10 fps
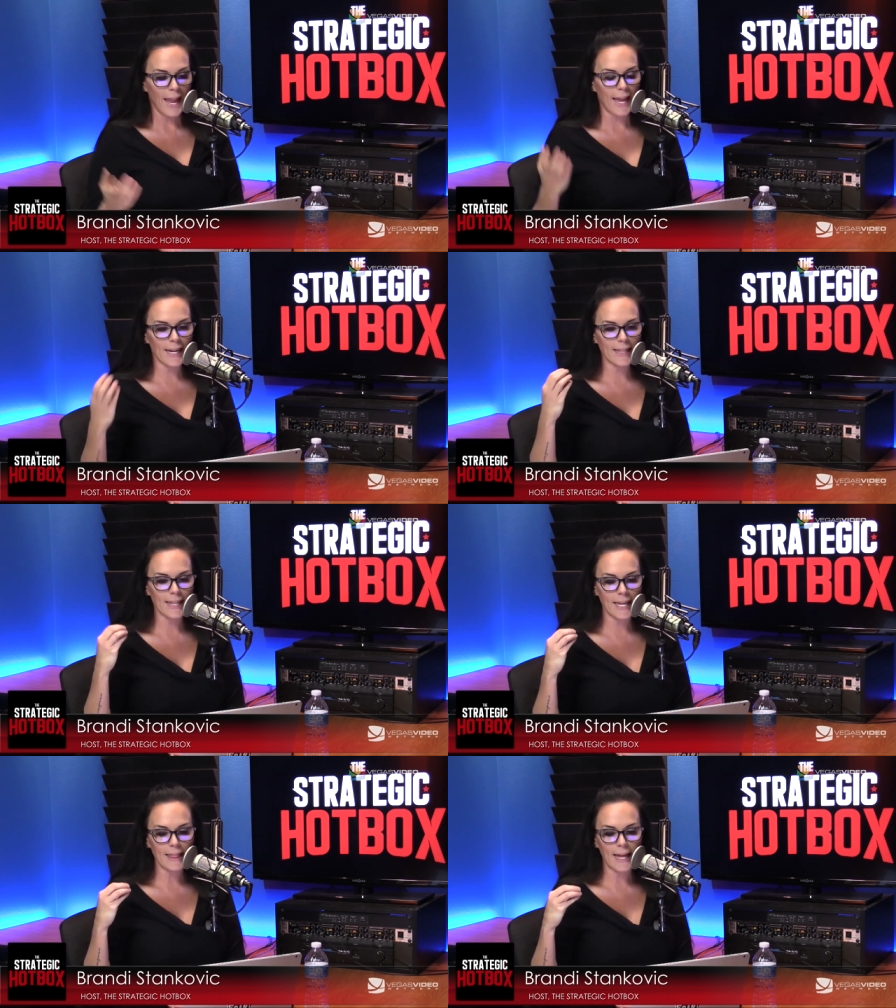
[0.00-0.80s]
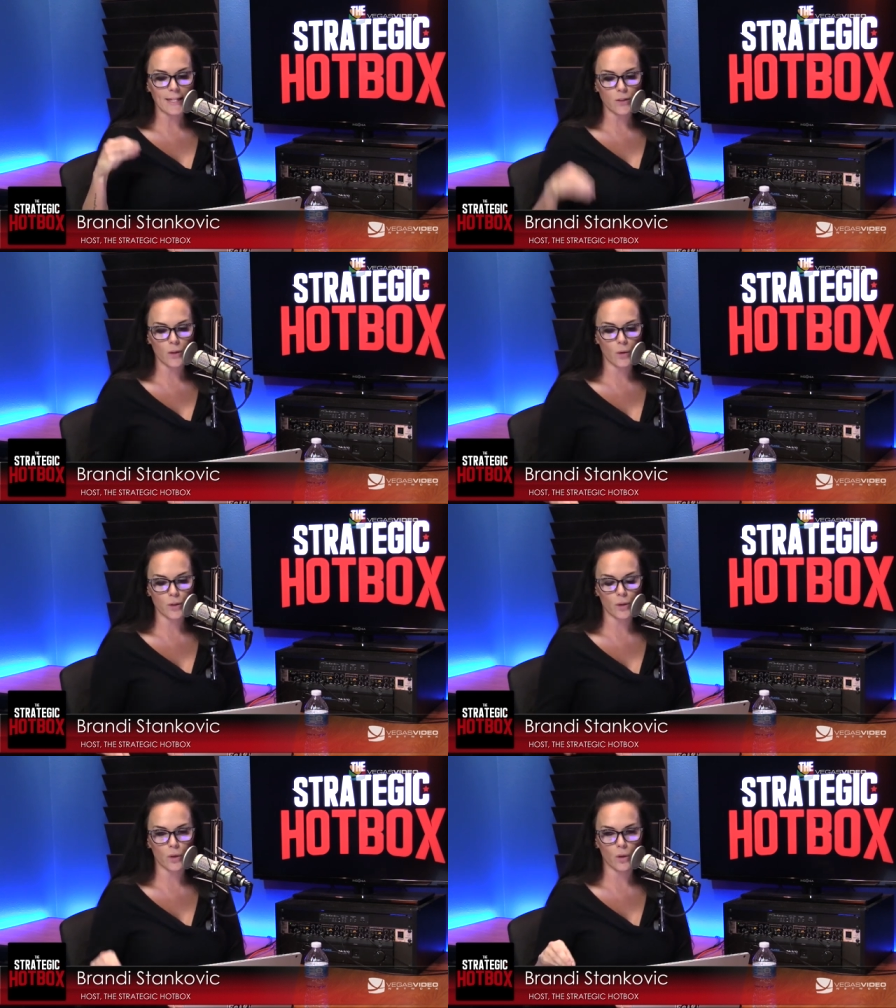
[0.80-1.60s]
and I think that
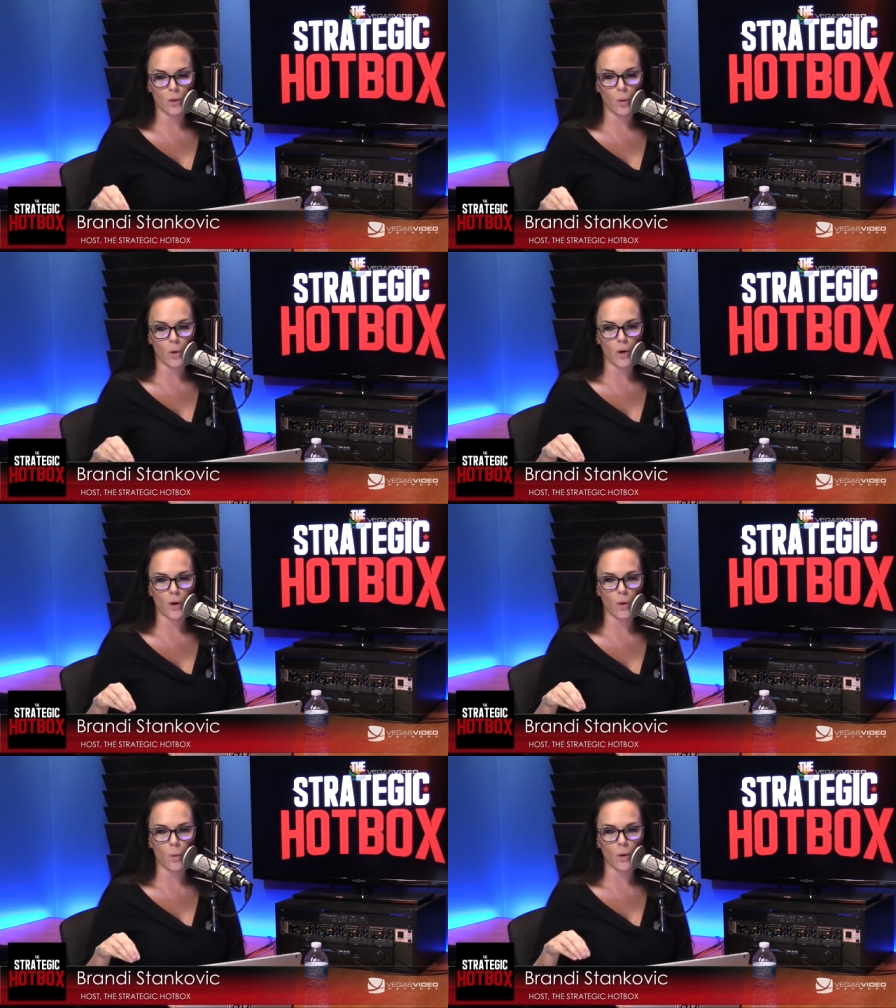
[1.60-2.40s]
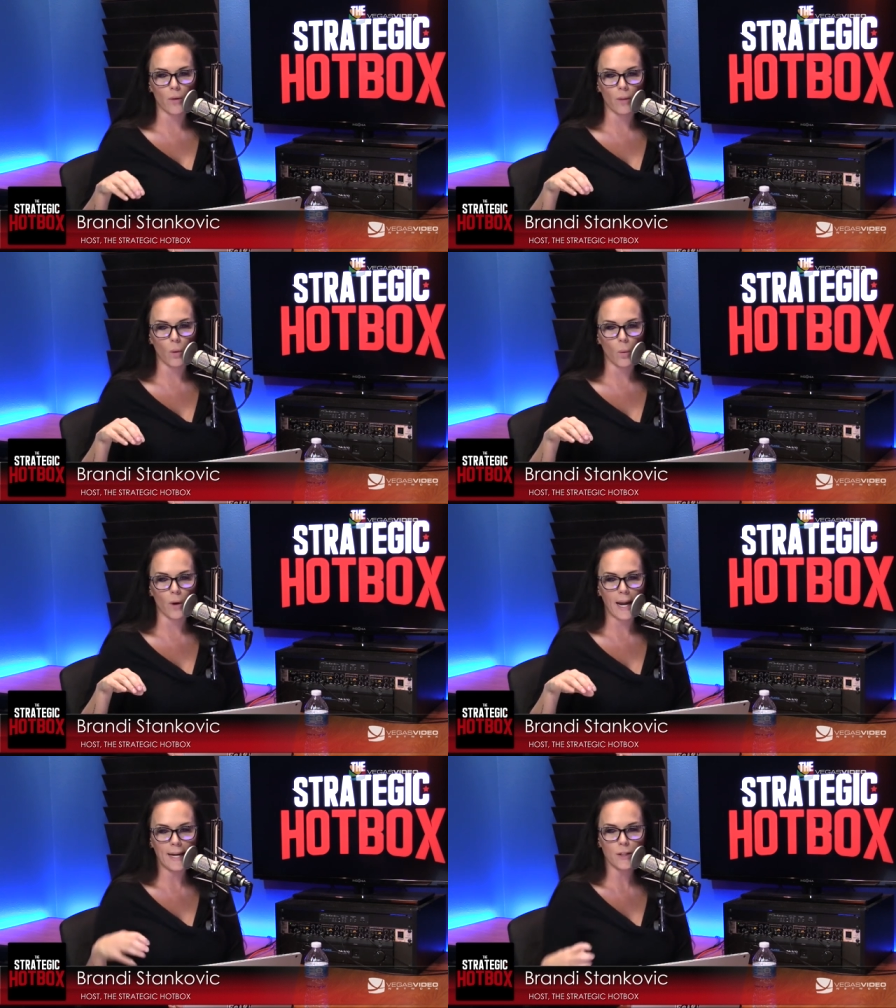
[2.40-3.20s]
social or or
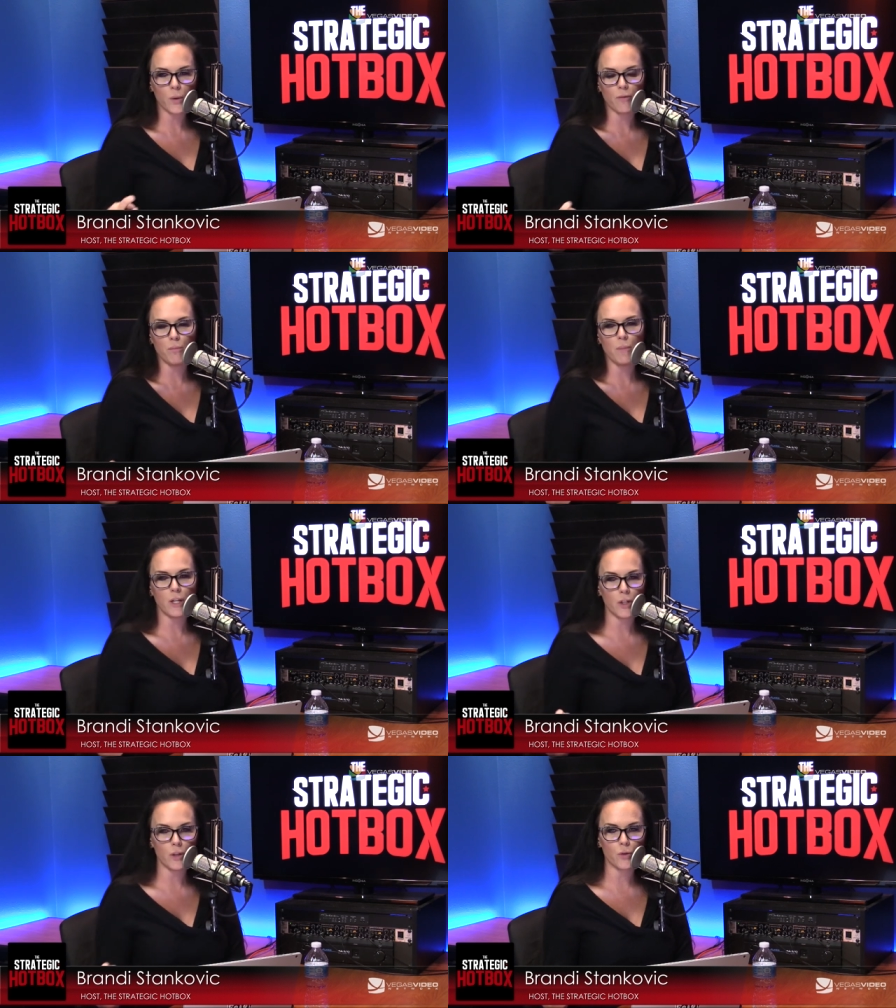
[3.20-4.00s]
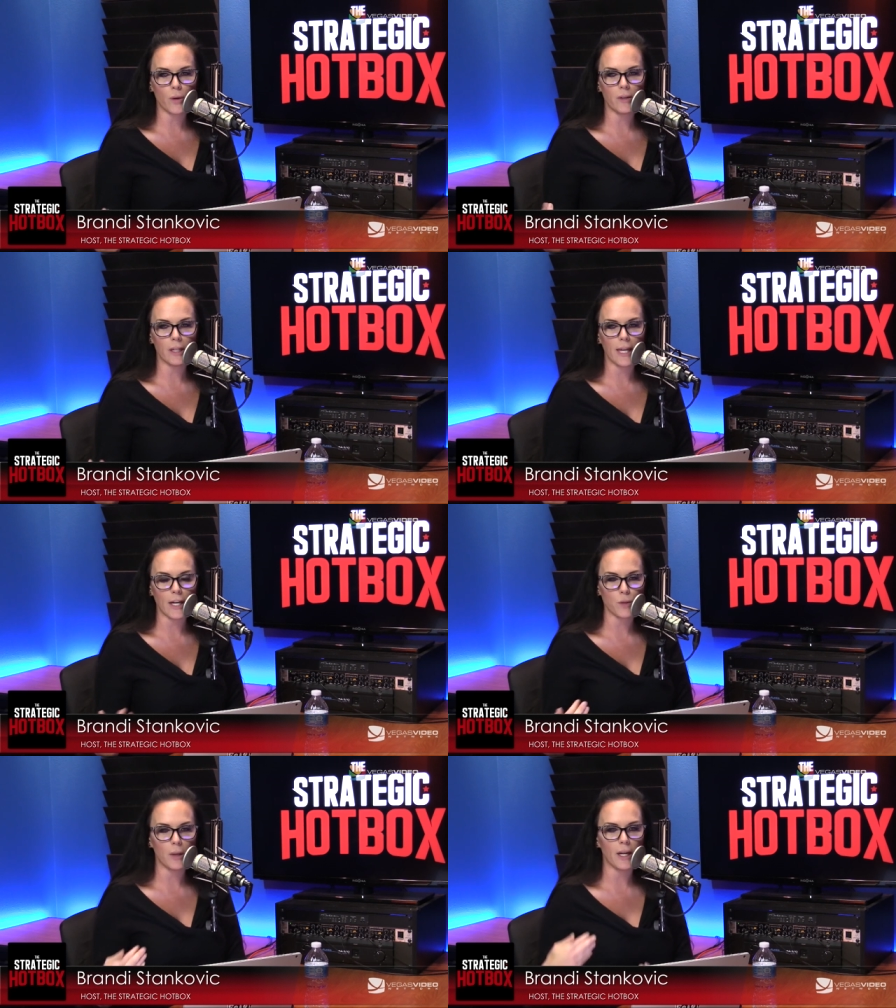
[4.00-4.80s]
or any sort of mission driven
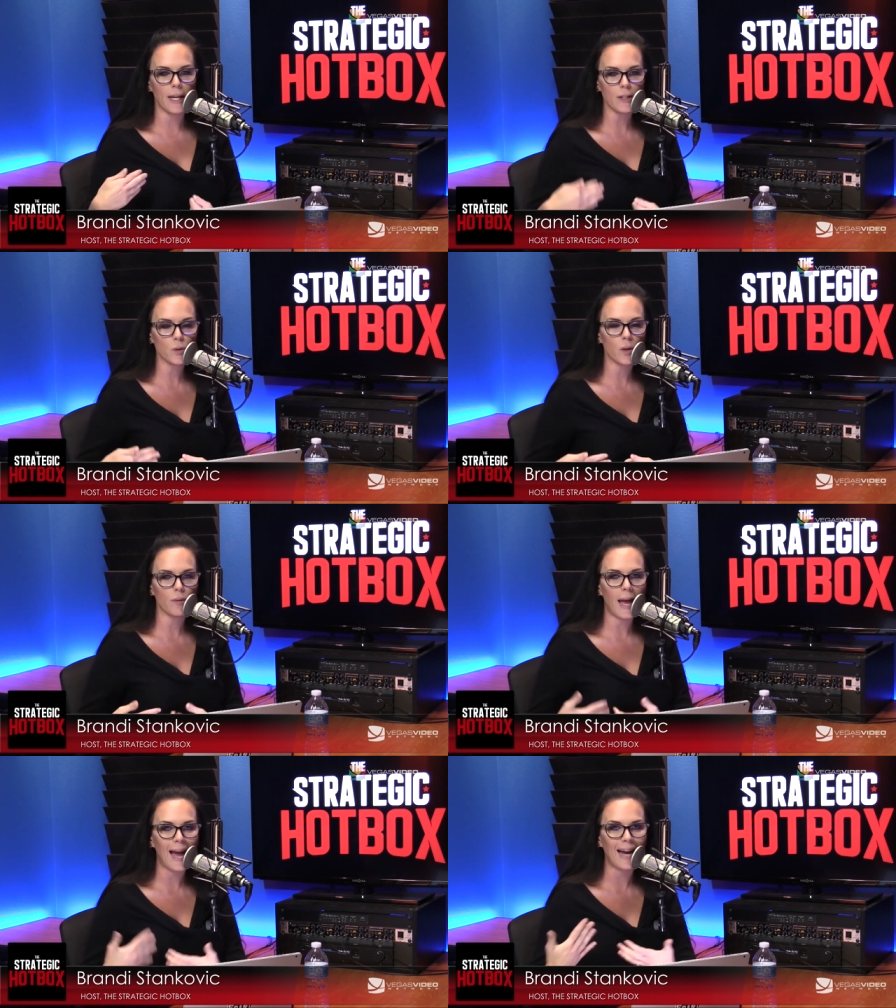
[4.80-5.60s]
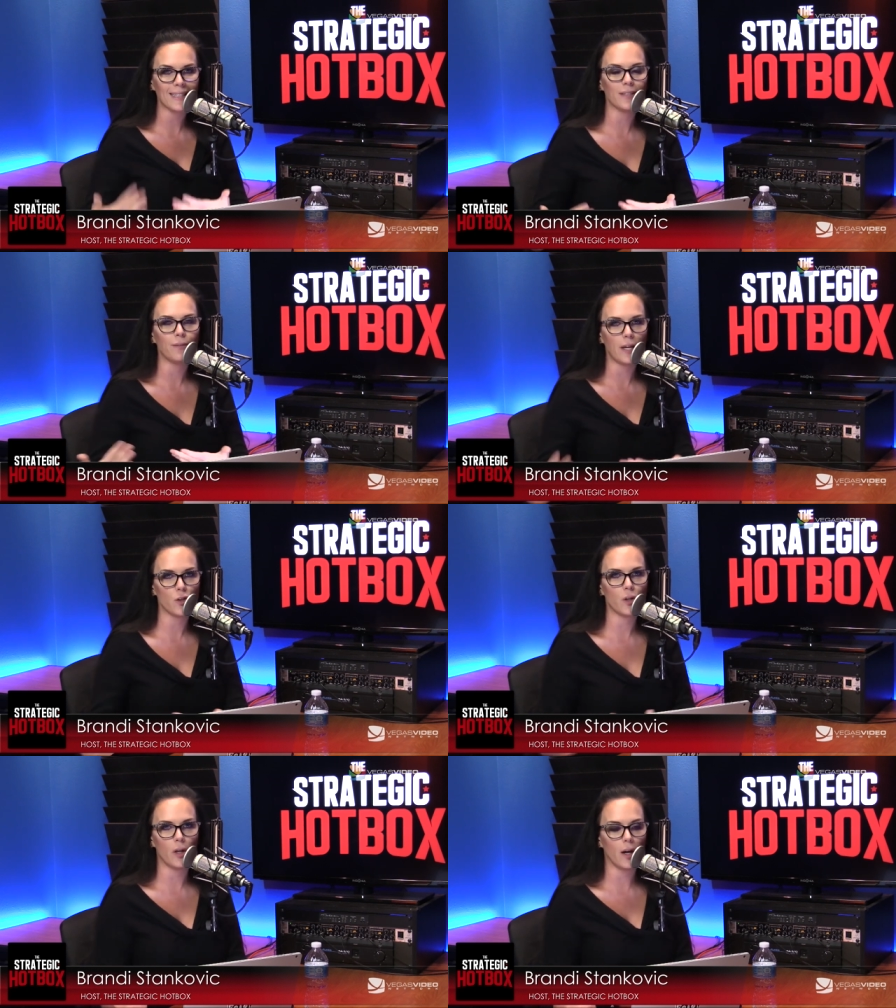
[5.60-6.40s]
engagement, any sort of
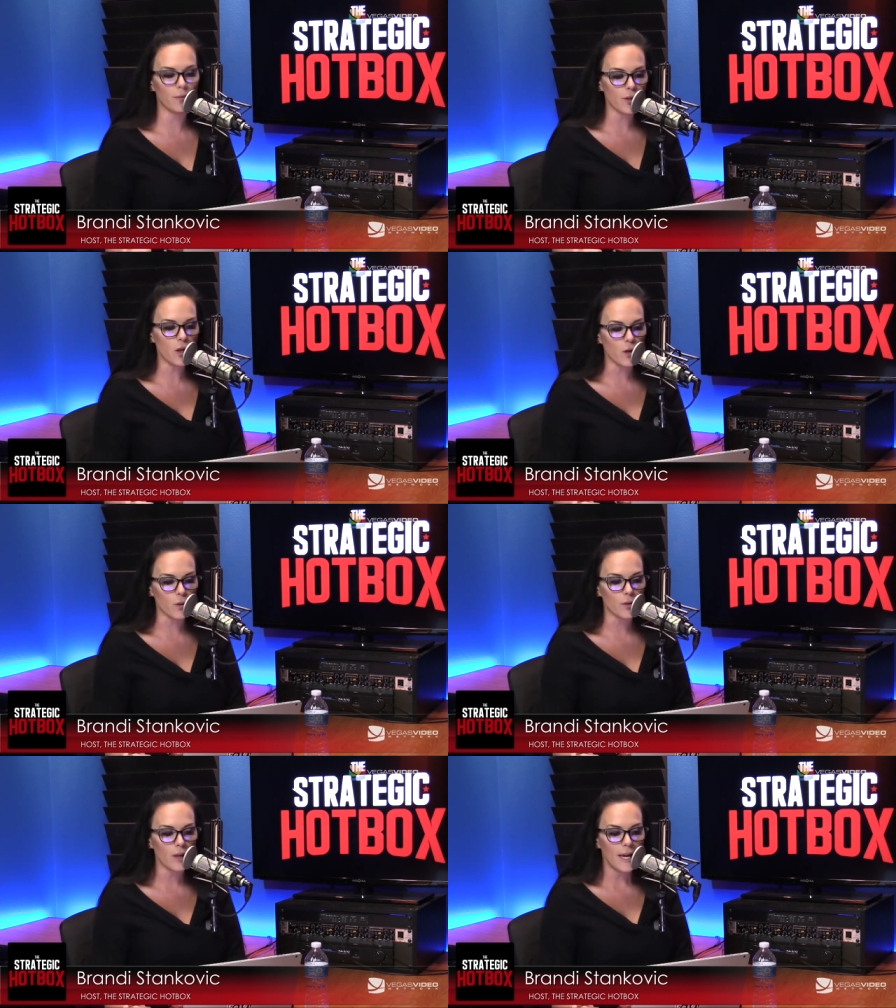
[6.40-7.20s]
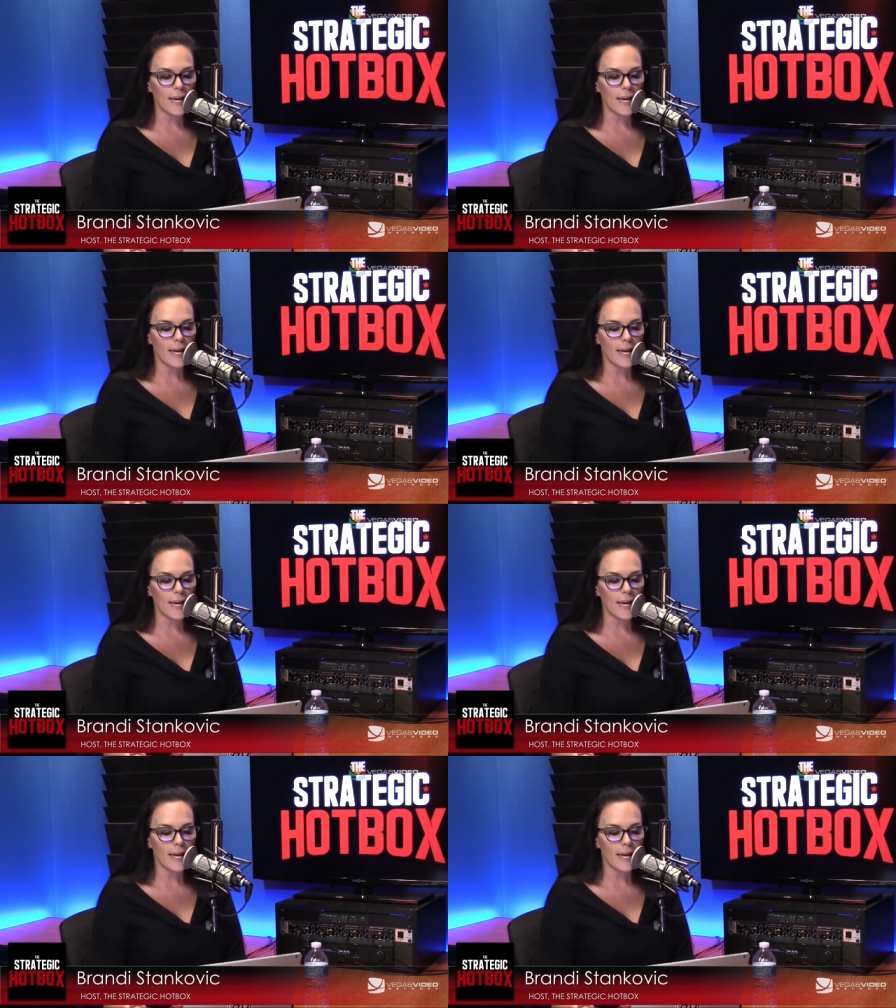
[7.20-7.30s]
activation of the youth